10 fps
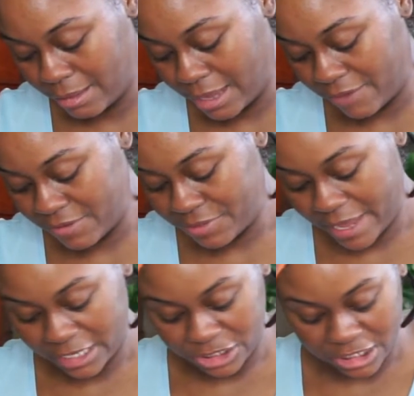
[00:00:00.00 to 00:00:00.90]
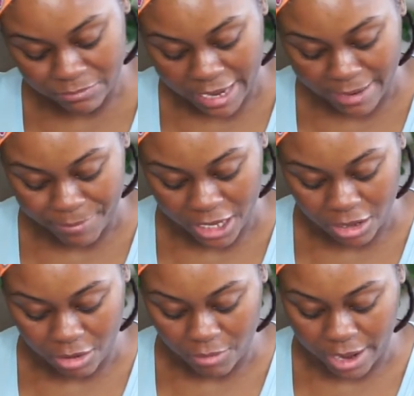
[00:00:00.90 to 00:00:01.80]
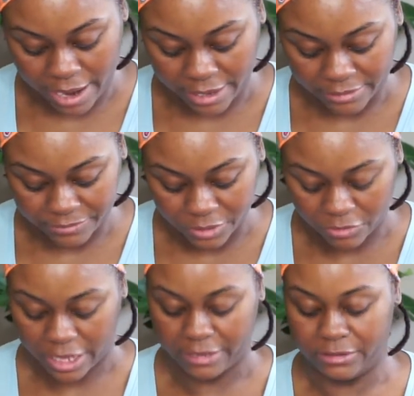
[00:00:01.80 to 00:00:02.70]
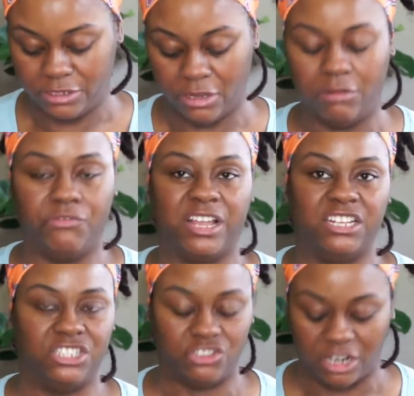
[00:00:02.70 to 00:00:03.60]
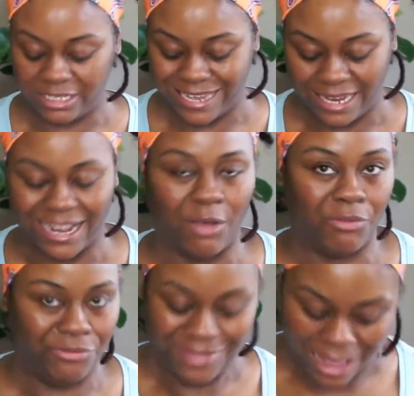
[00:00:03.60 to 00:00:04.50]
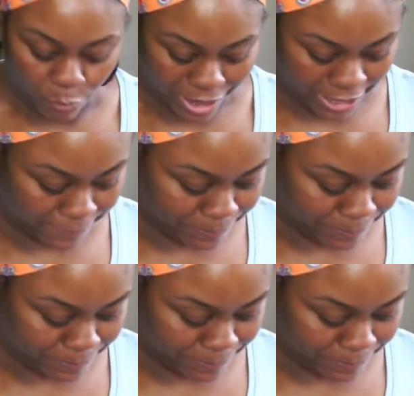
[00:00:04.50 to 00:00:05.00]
Everything just might be alright. Okay, so I don't think I should try to take it out that way.